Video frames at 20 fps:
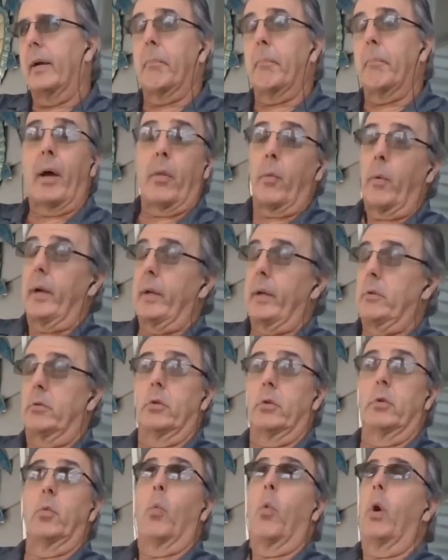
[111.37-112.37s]
And by the way,
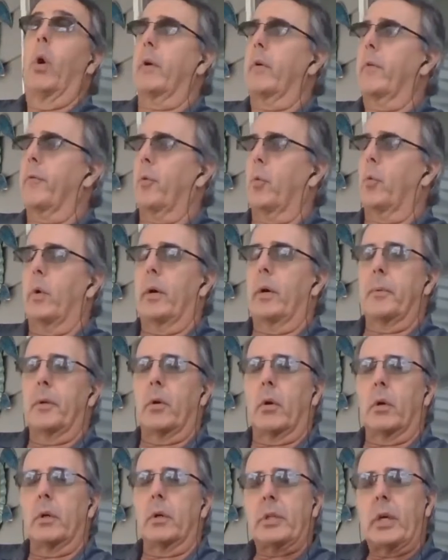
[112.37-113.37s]
2 wonderful
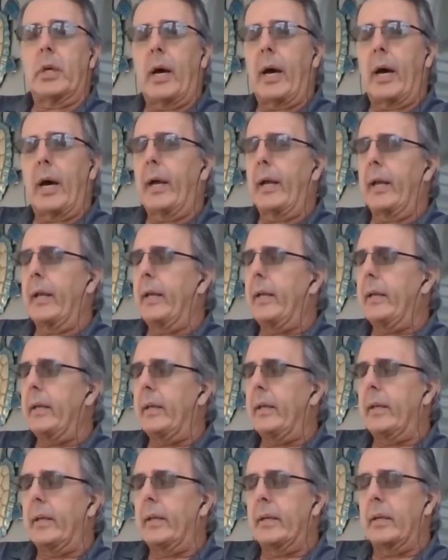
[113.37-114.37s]
webinars, high
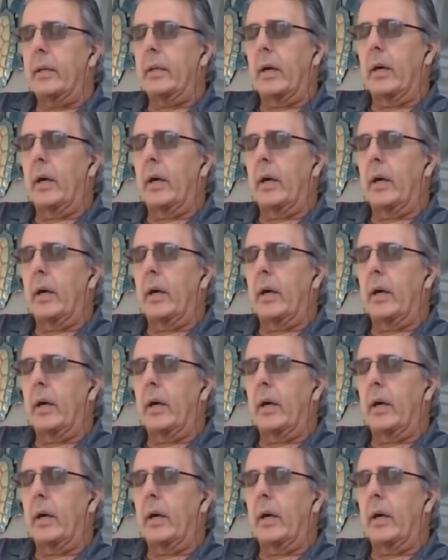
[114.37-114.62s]
in